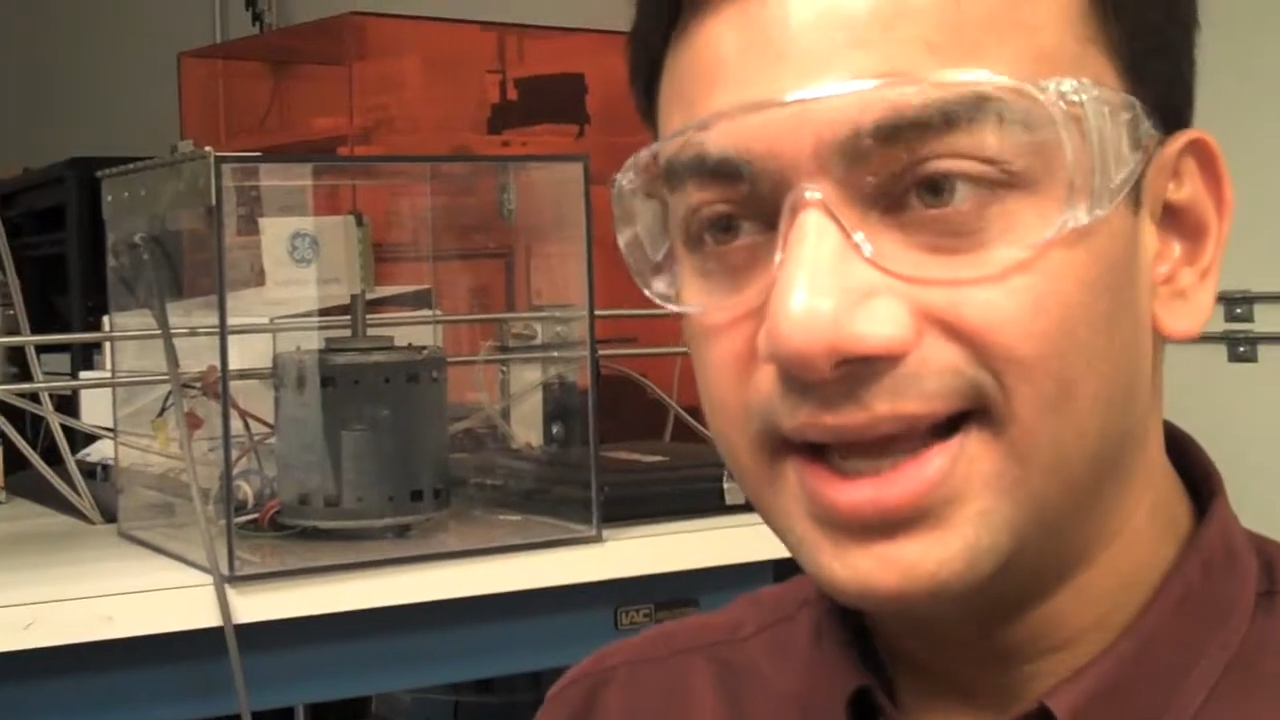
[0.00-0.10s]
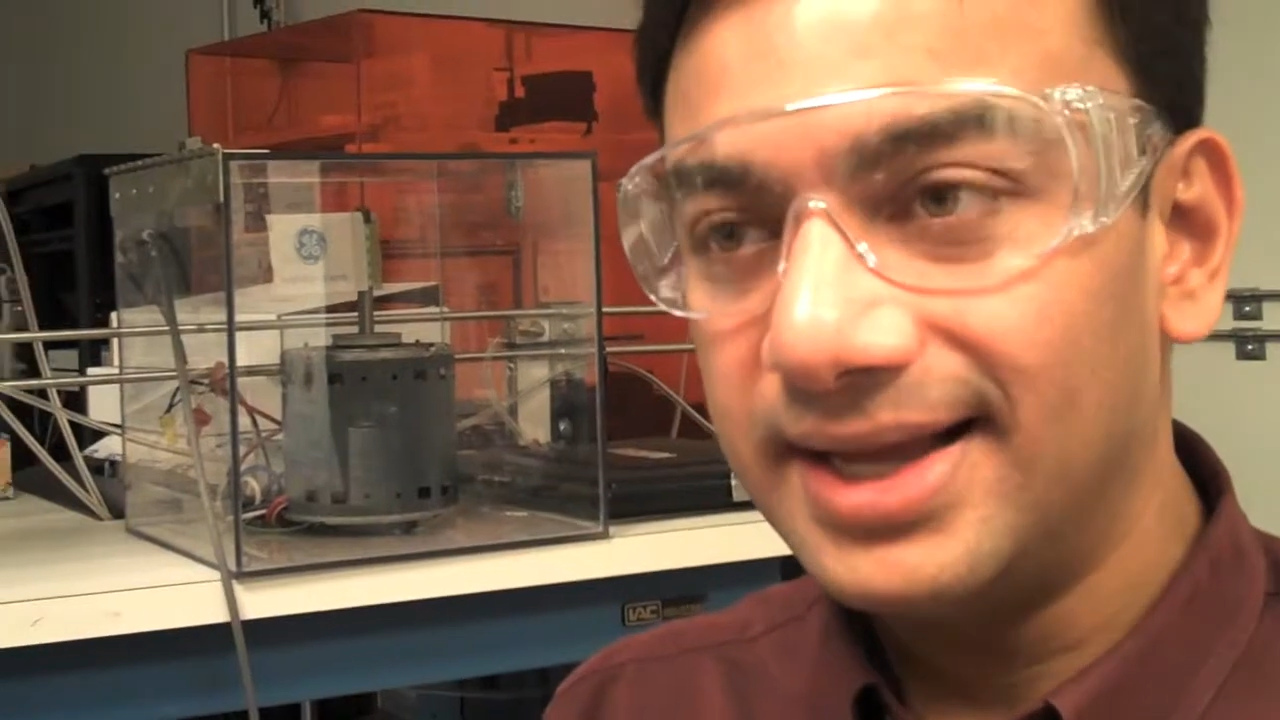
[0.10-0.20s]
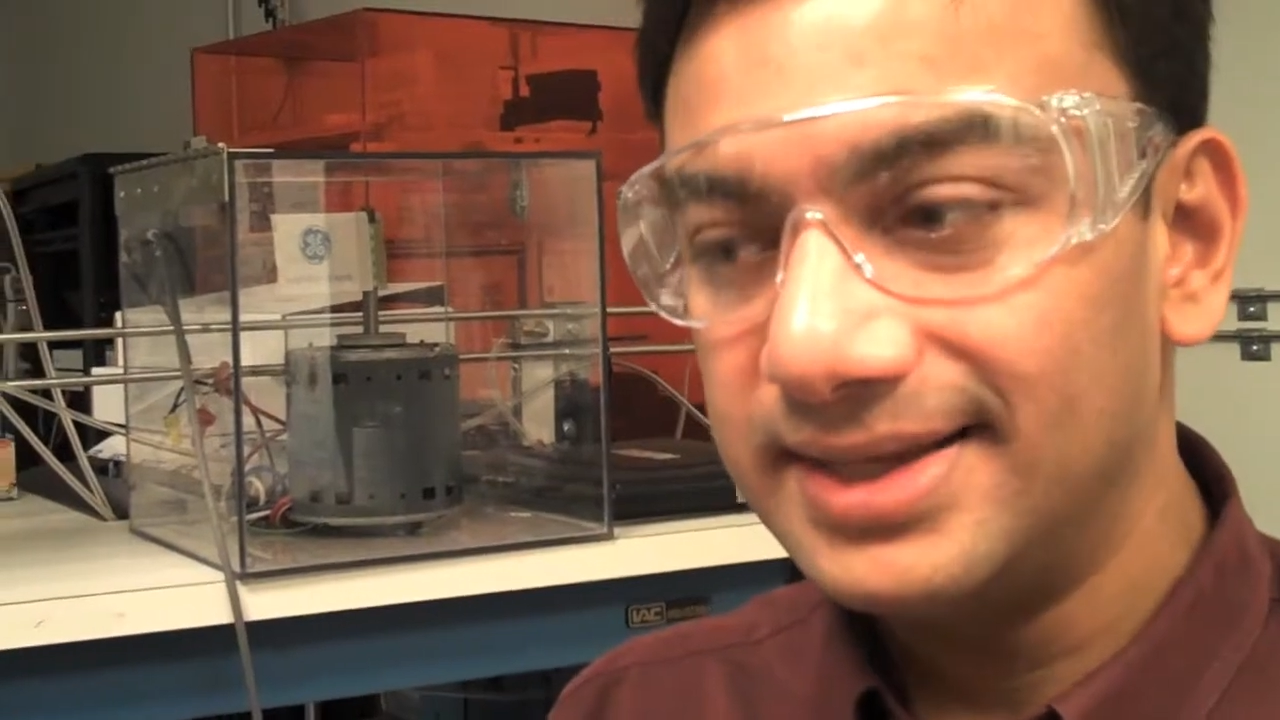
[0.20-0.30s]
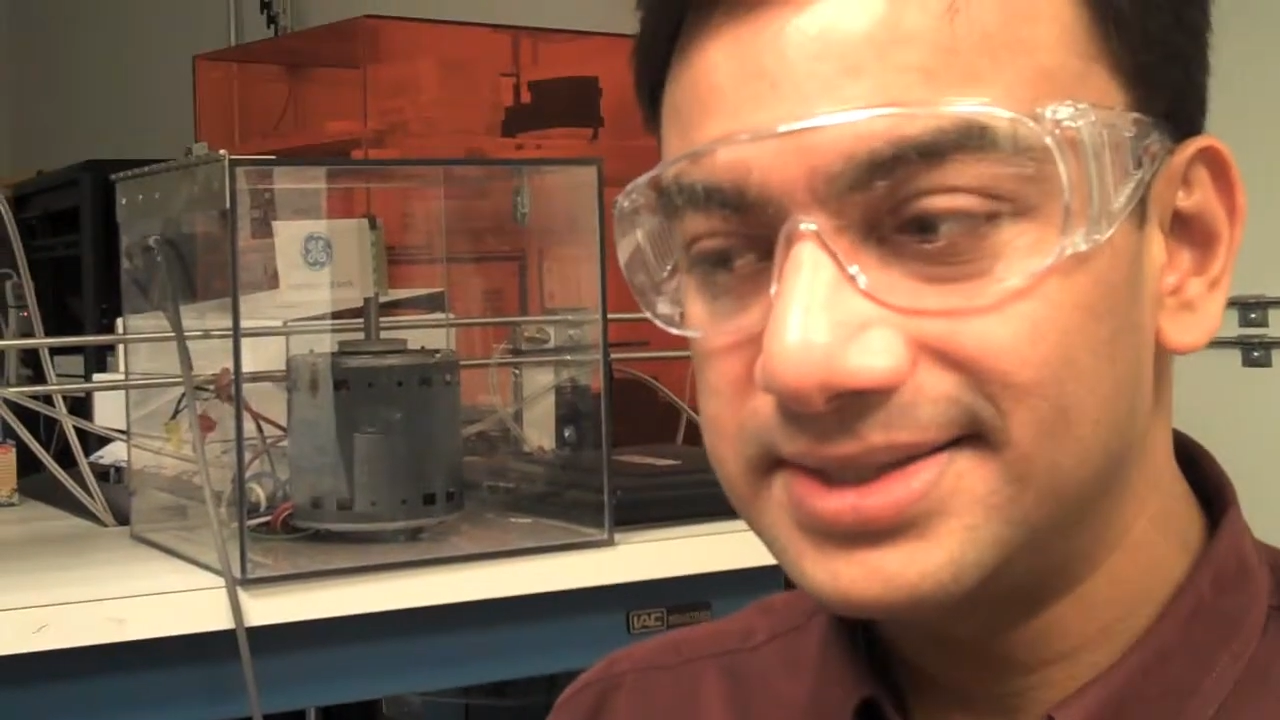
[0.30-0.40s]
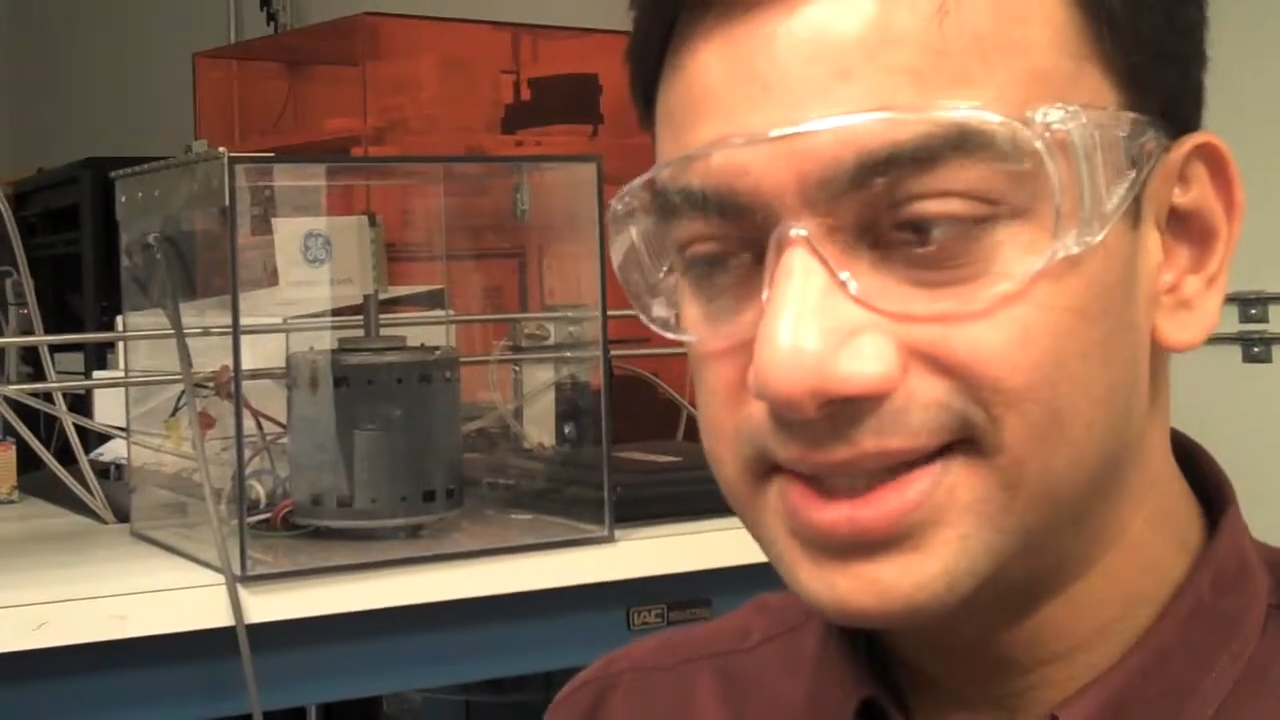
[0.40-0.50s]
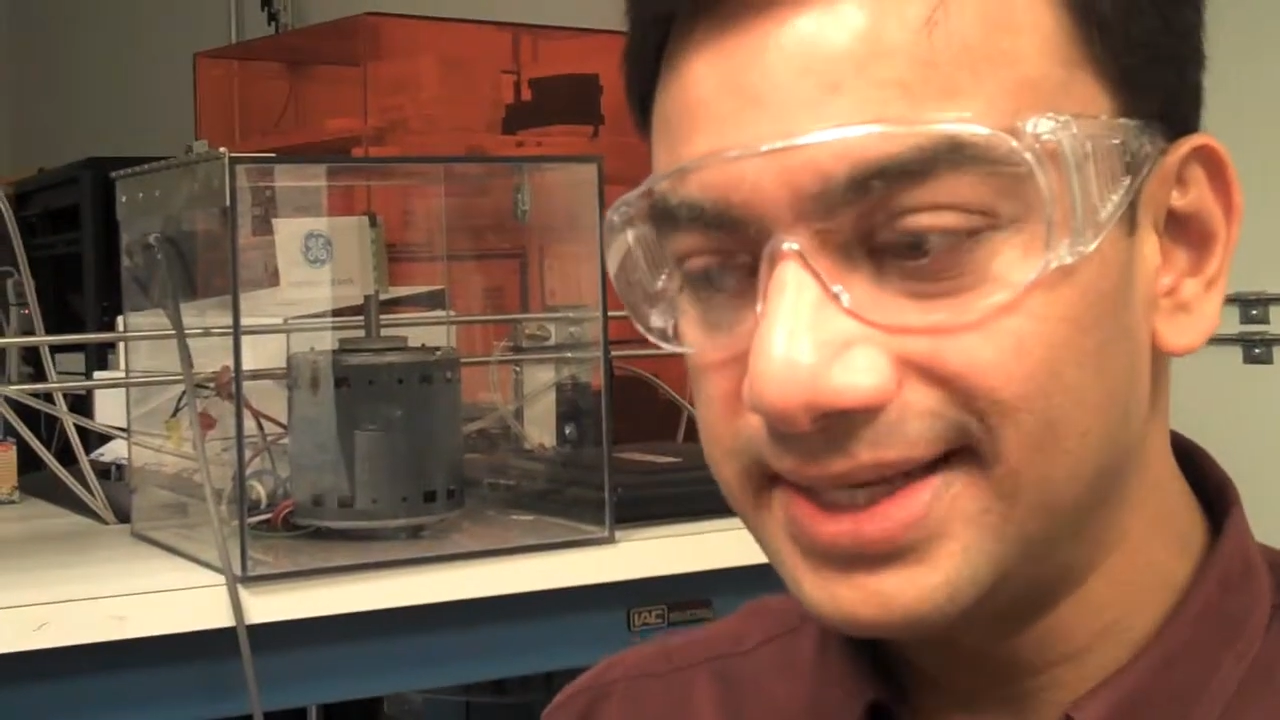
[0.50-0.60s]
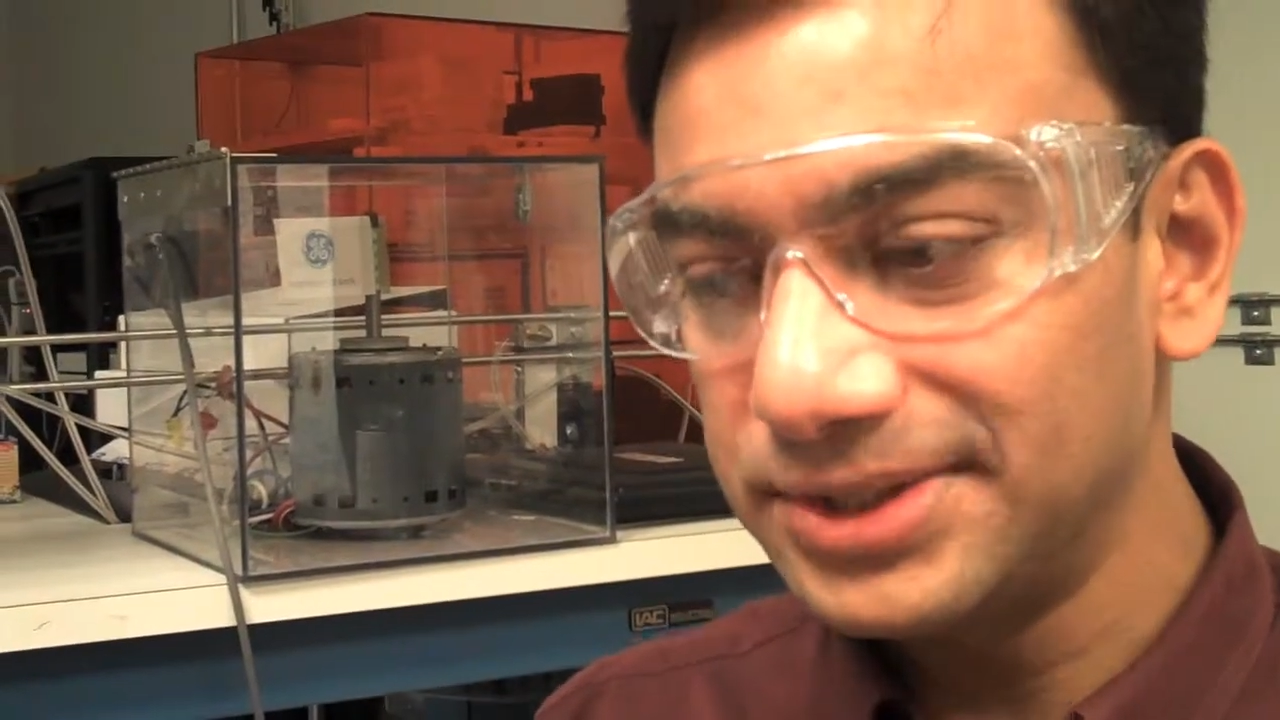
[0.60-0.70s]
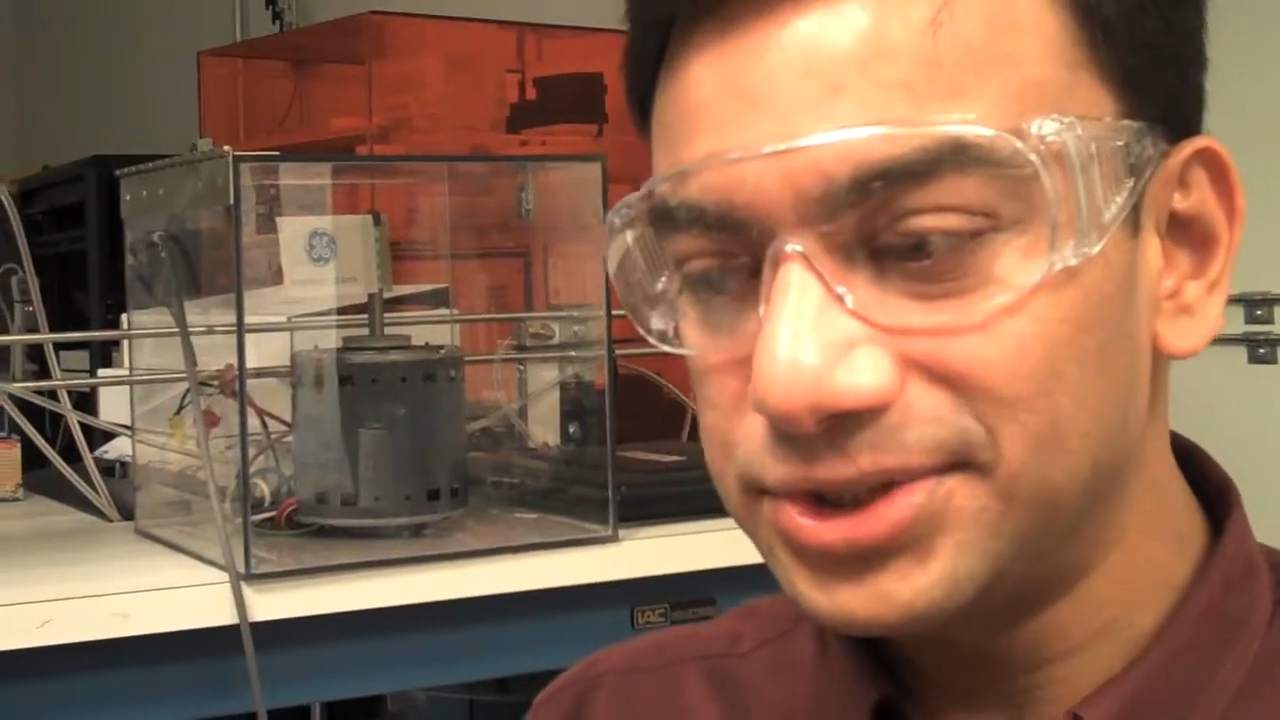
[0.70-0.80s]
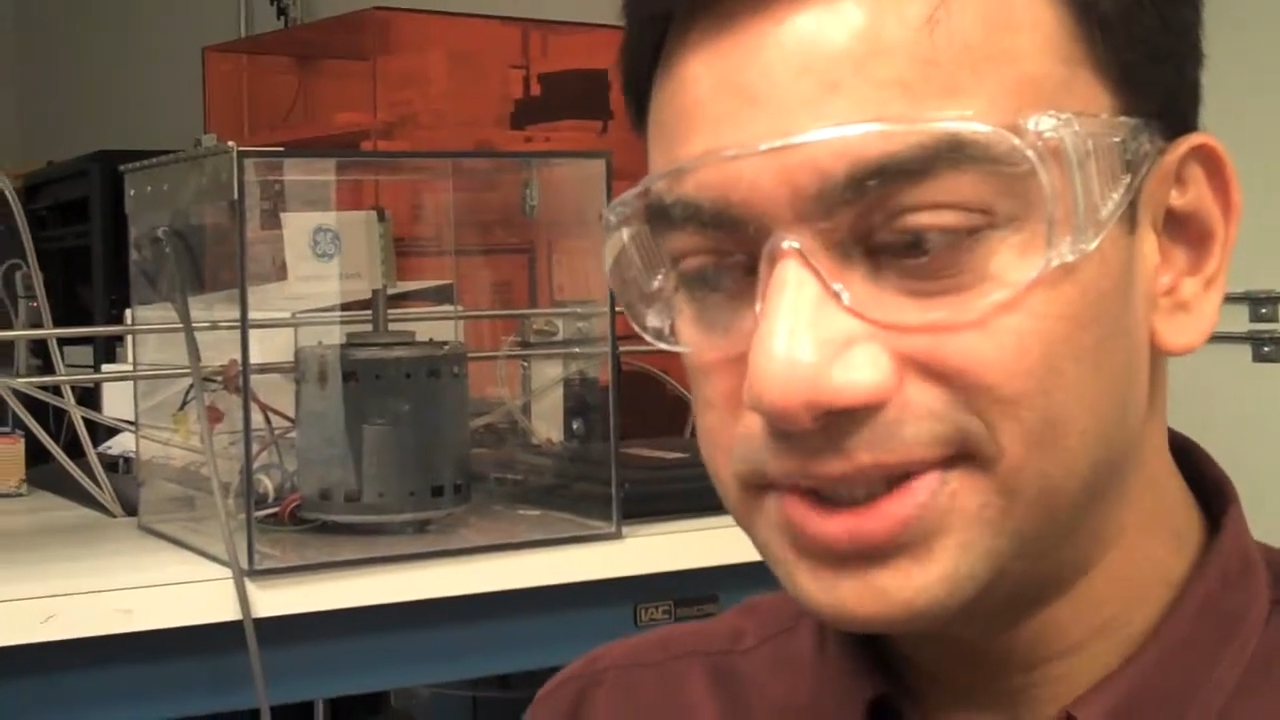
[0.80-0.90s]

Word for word: Uh, silicon